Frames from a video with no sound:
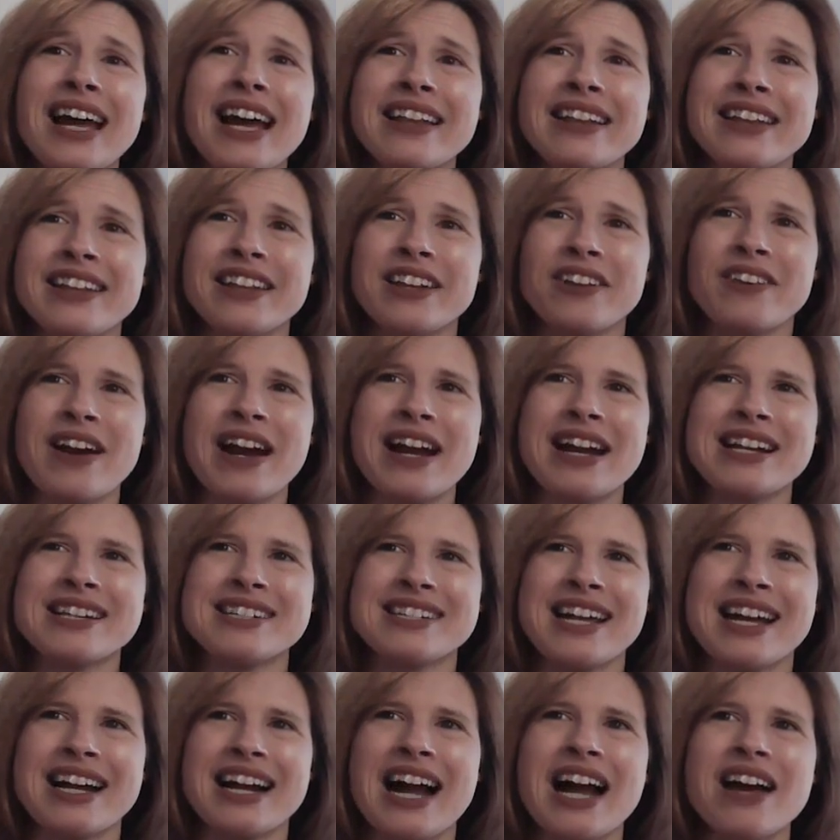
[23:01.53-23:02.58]
And then the
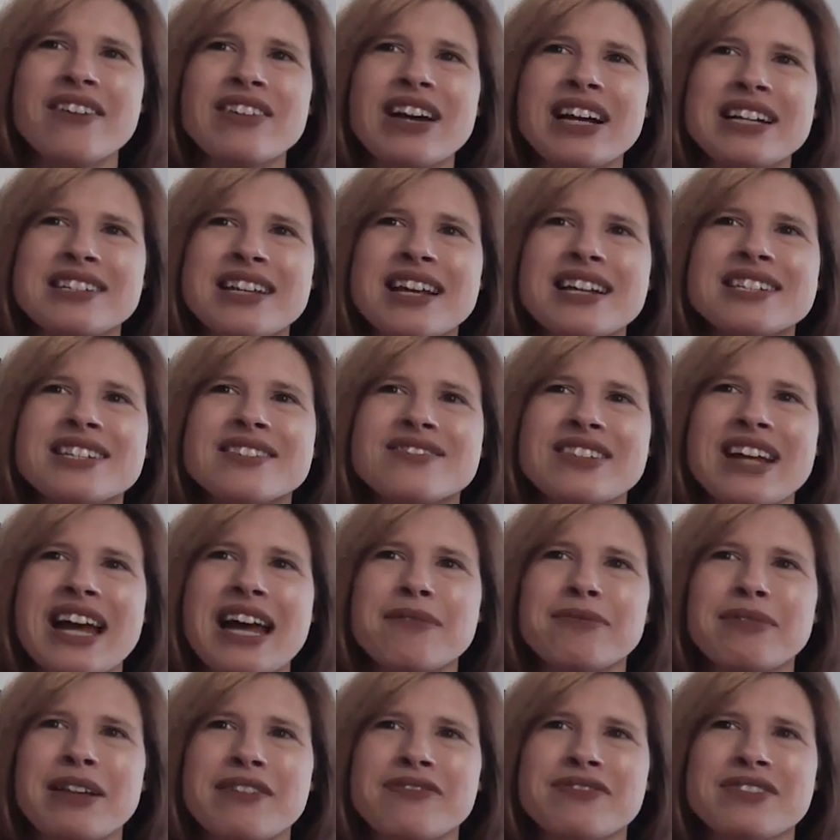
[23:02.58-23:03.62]
granny's like, I've got tons of
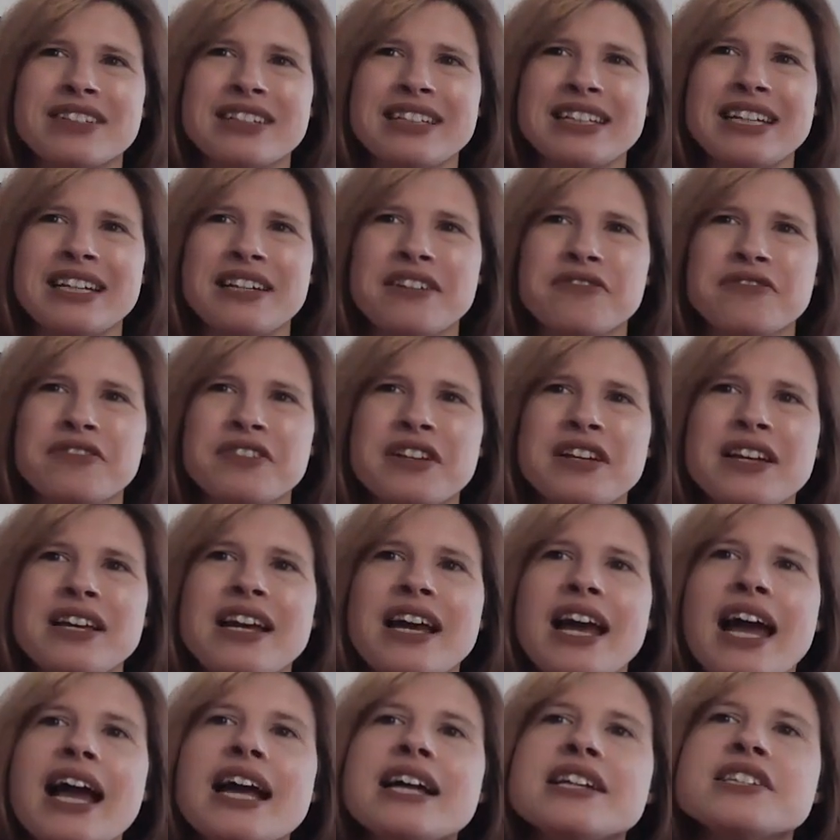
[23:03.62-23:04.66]
time left to live.
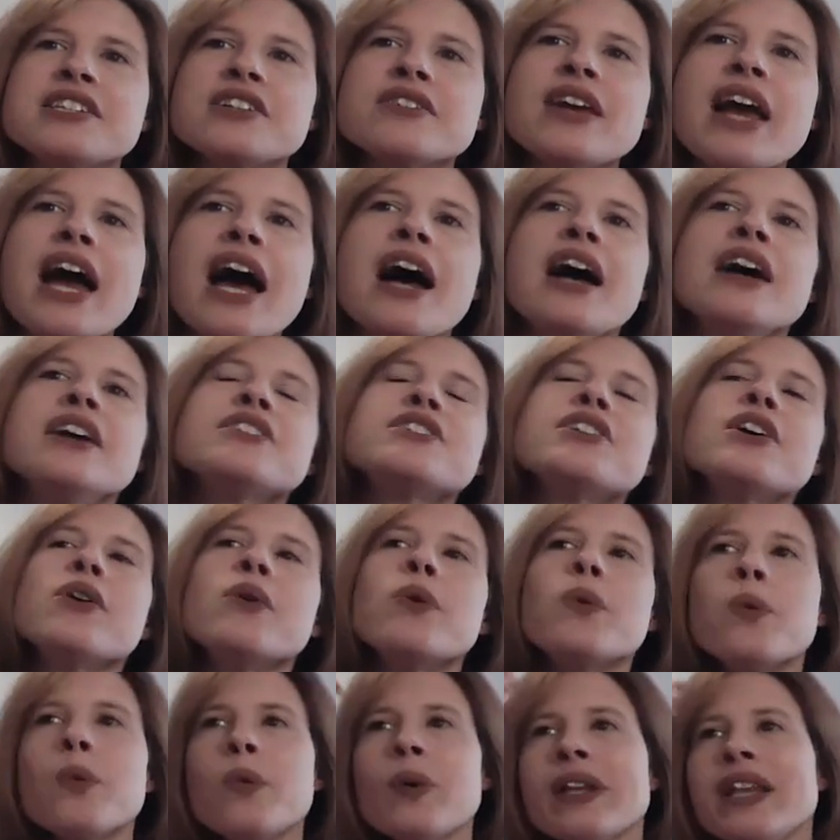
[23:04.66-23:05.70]
And so, yeah,
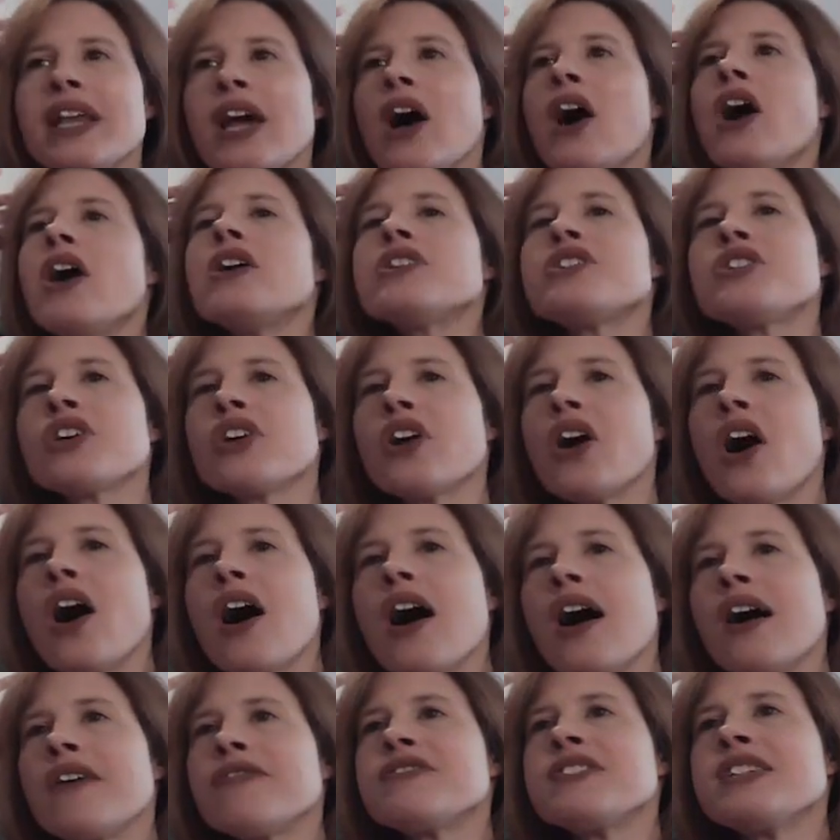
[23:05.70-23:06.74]
so when they all took
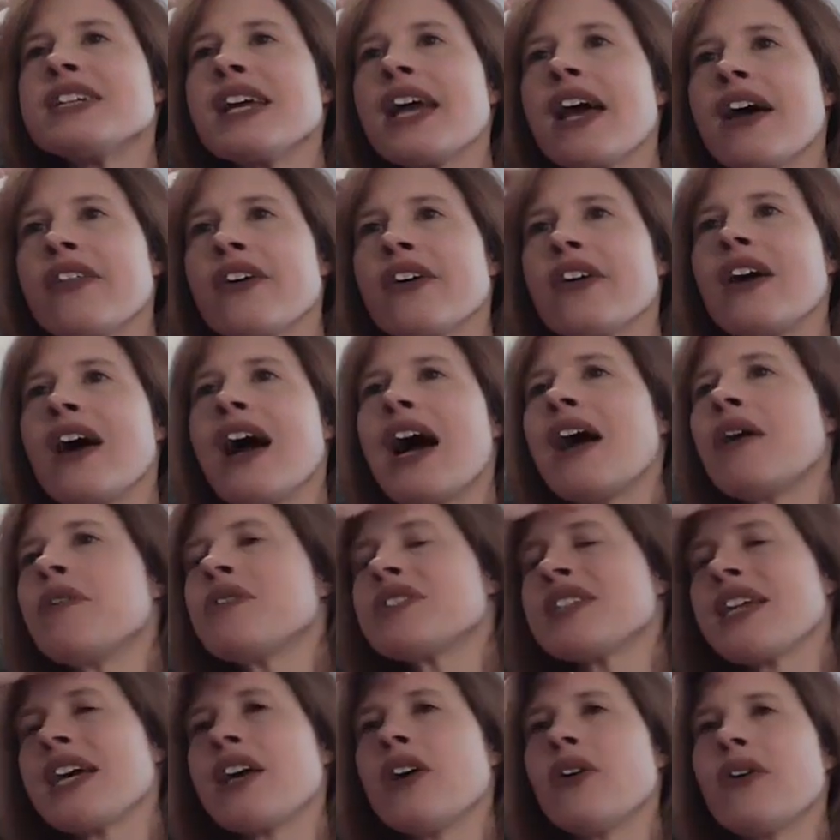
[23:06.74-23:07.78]
off together, I
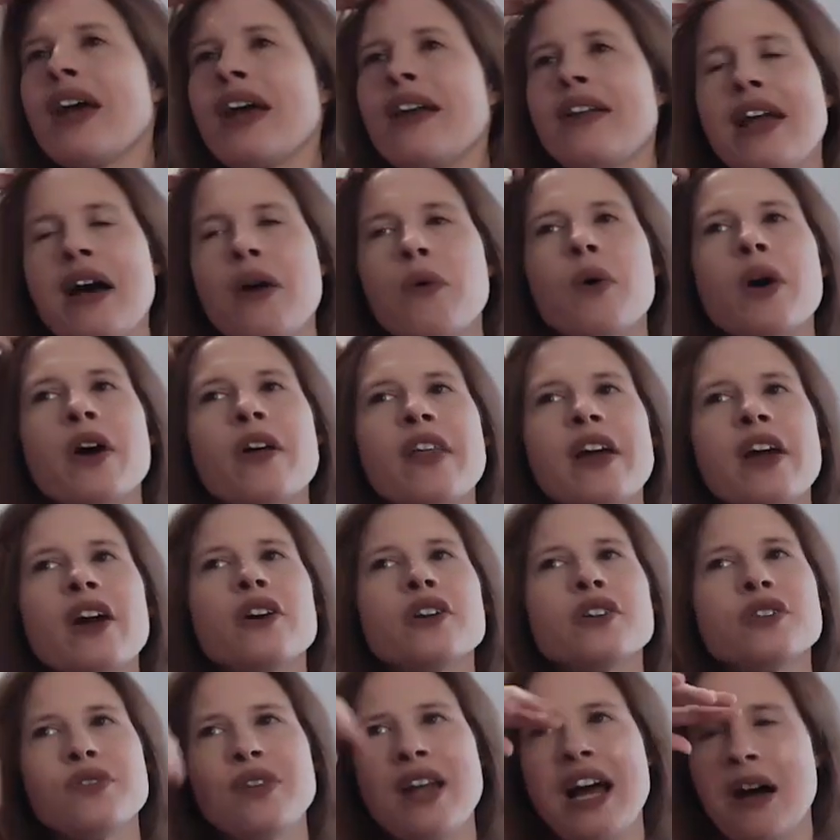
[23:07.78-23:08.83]
was like, okay, now what are they
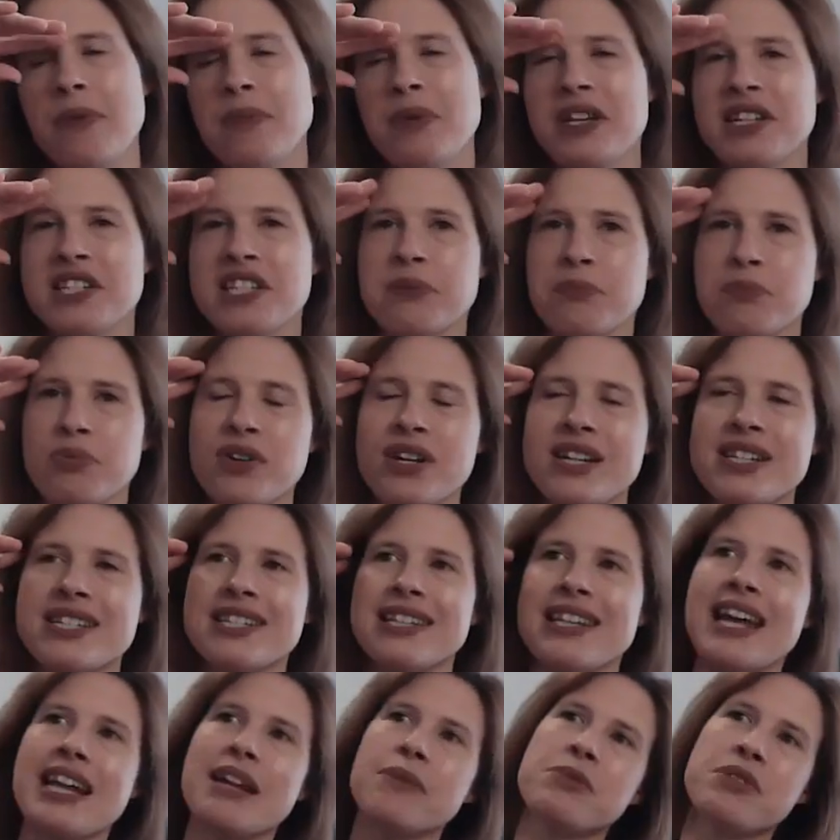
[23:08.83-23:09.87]
going to do now? Because the
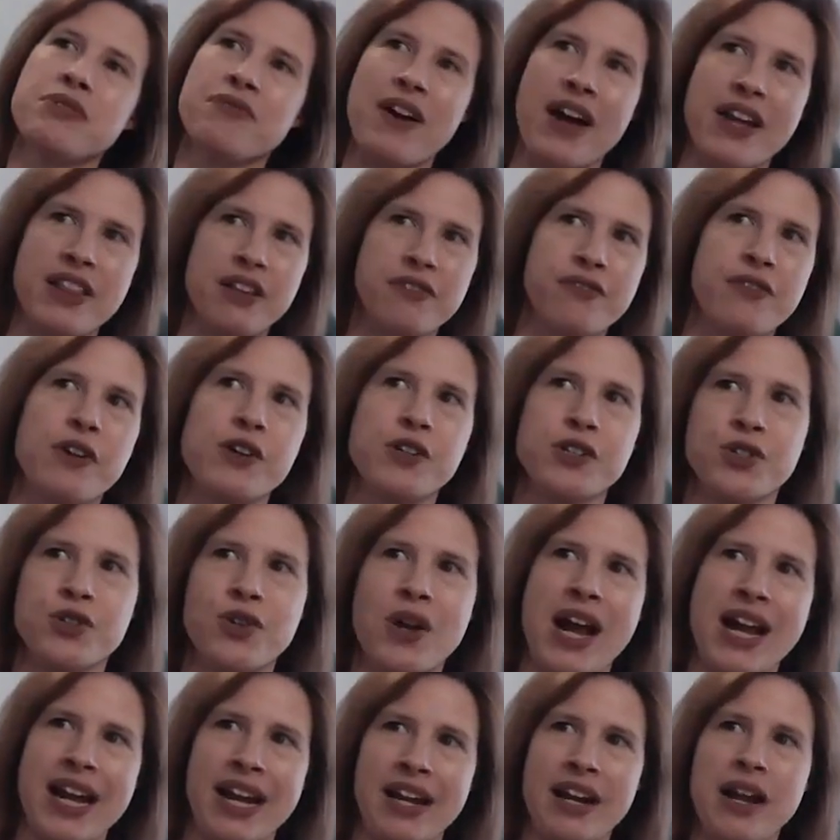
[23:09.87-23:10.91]
priest led them to find the first
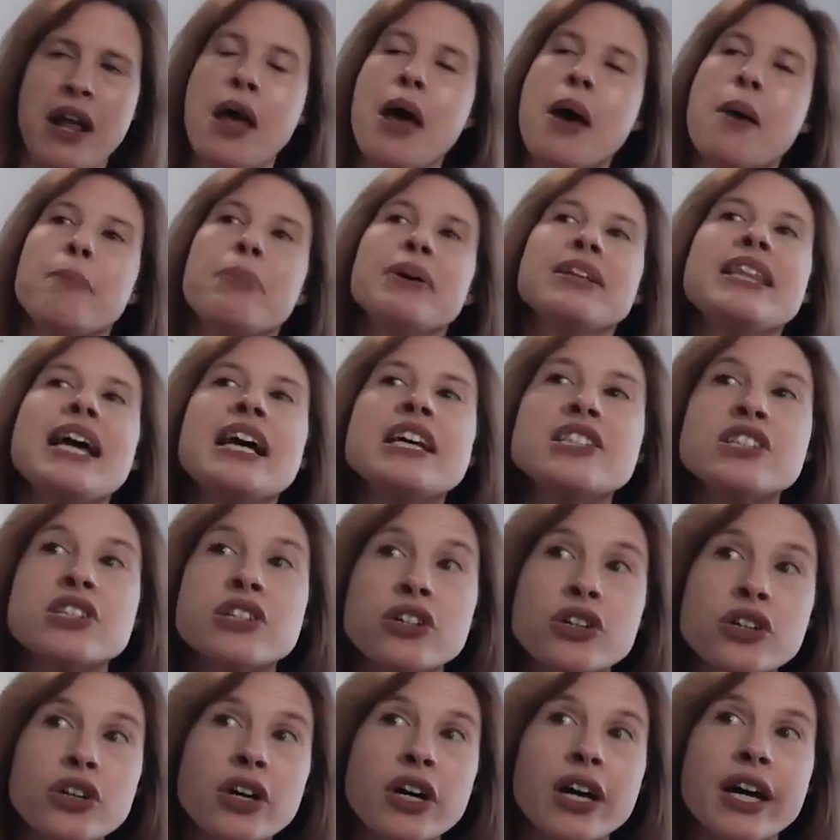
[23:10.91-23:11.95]
dragon. But that's
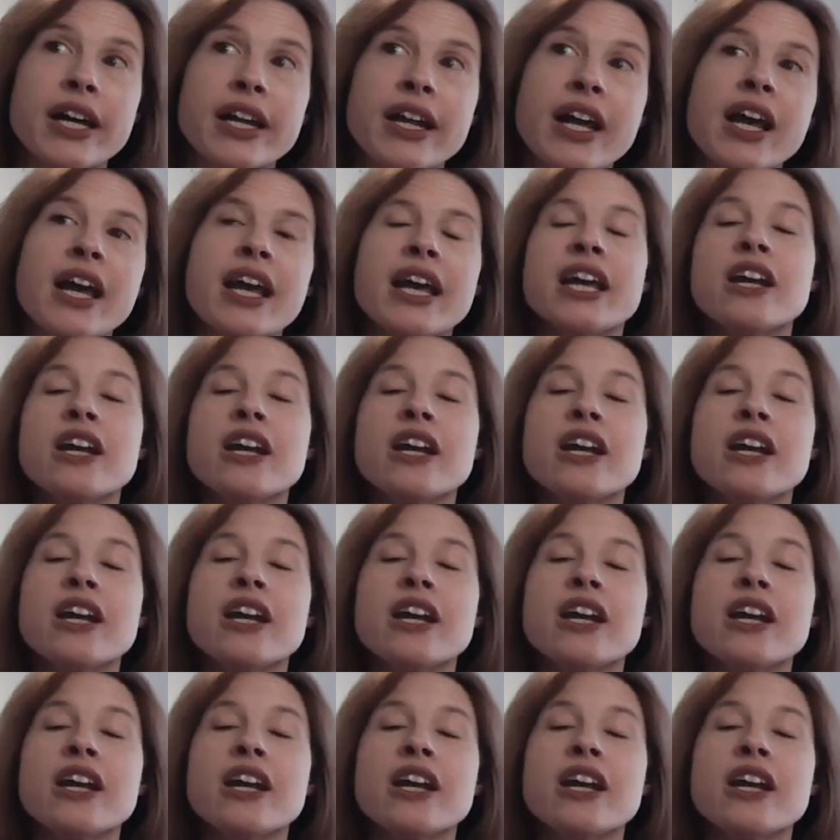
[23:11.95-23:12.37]
good.